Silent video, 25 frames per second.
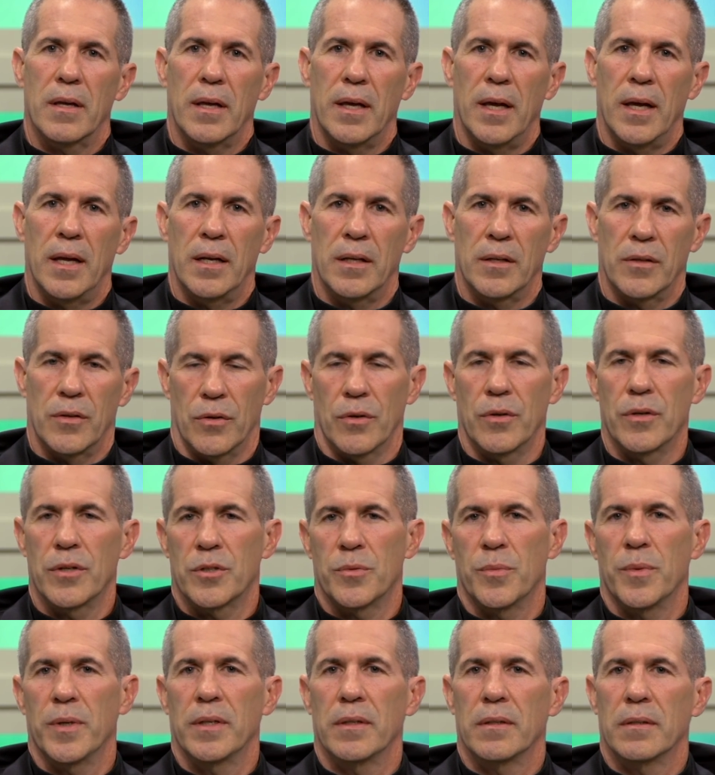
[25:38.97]
and
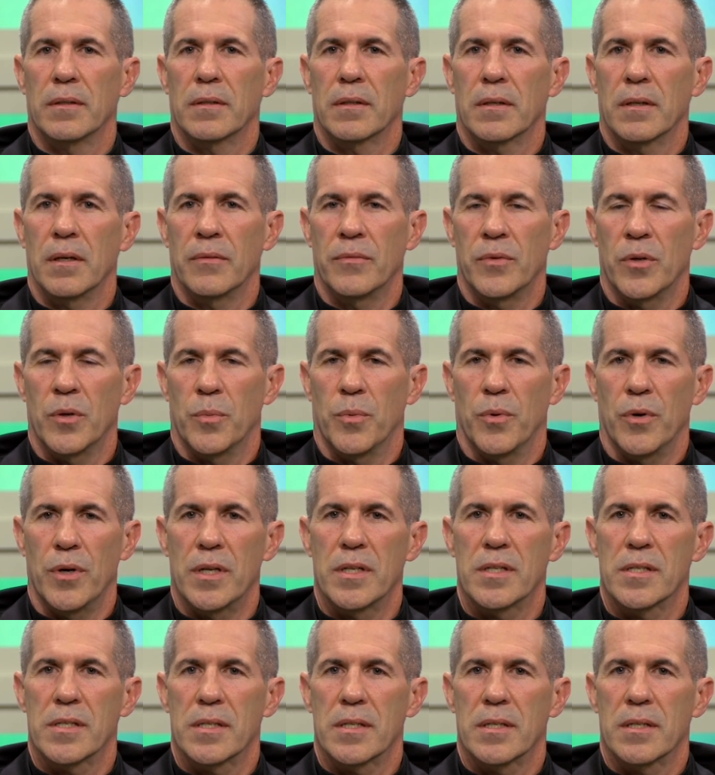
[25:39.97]
encouragement of your
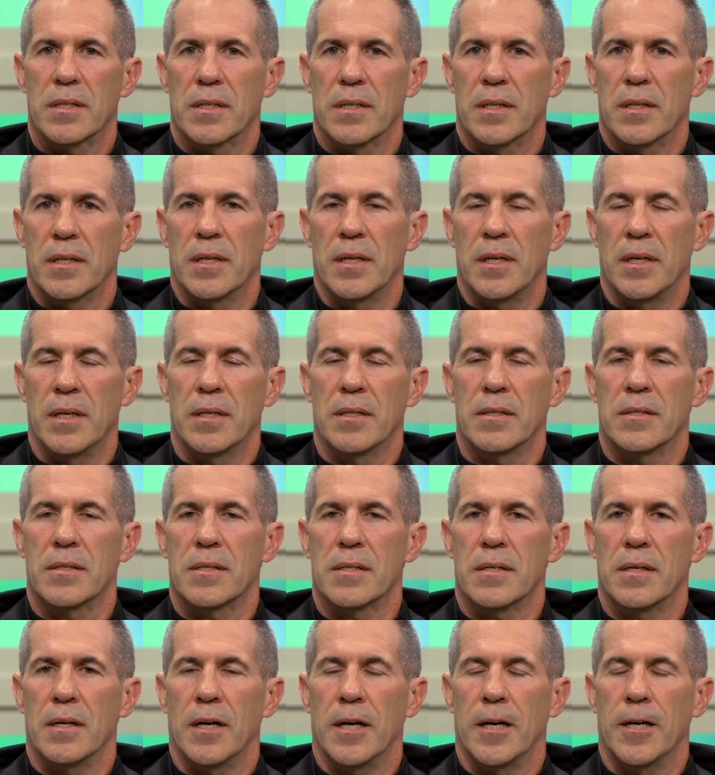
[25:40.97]
priest
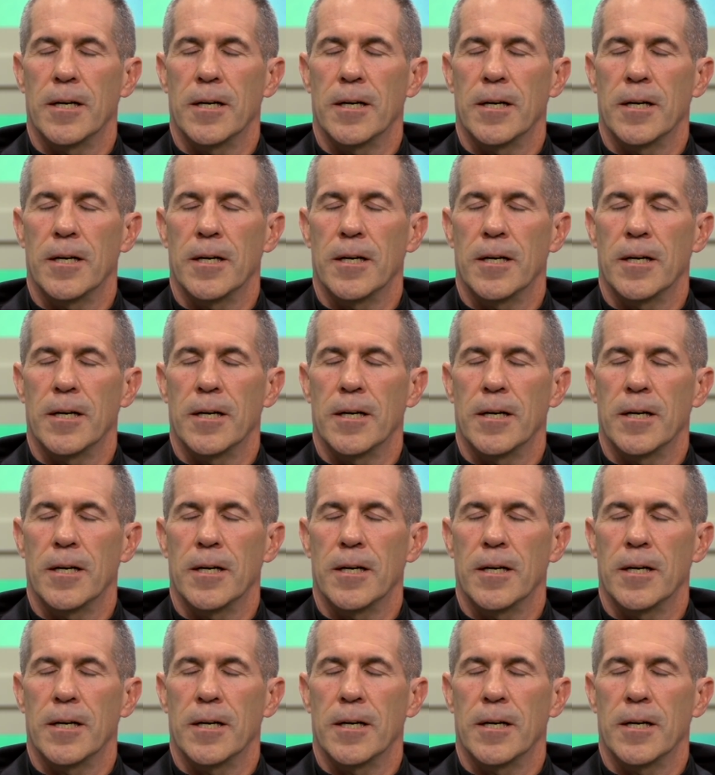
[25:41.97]
is